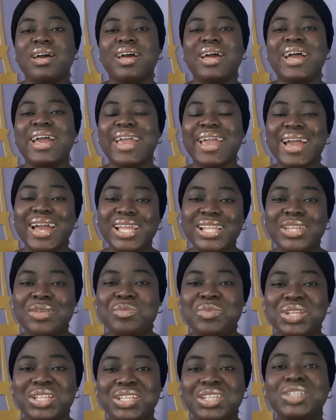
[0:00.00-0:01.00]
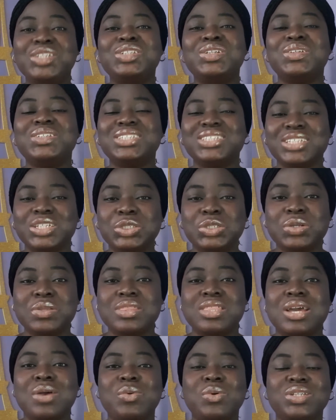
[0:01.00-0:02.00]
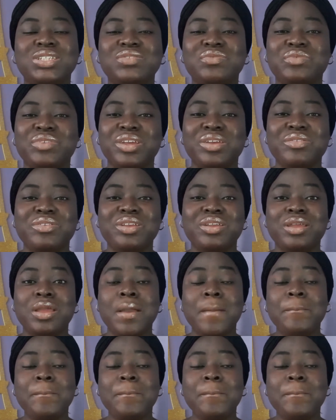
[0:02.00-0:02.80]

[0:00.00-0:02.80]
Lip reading: had a mediation session that was very